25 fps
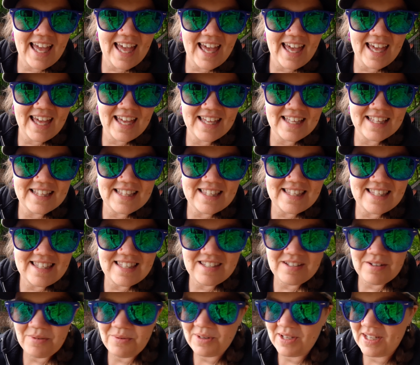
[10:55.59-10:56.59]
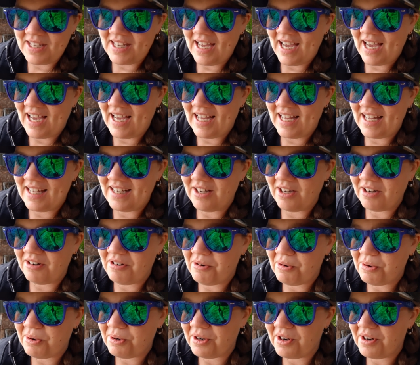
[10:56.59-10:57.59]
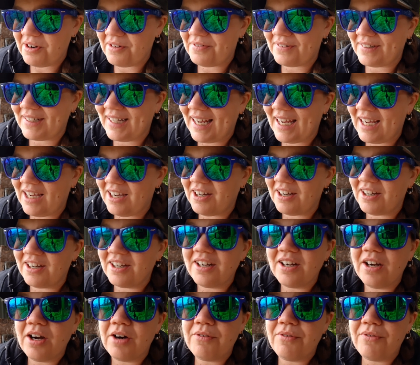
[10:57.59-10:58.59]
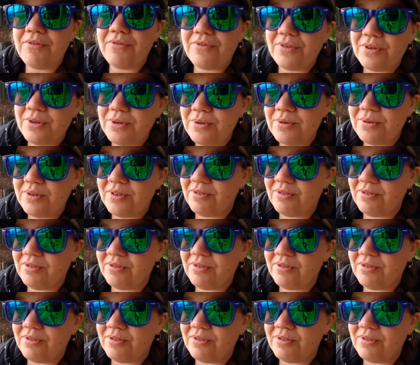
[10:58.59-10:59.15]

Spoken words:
And we had a 1/4 acre of food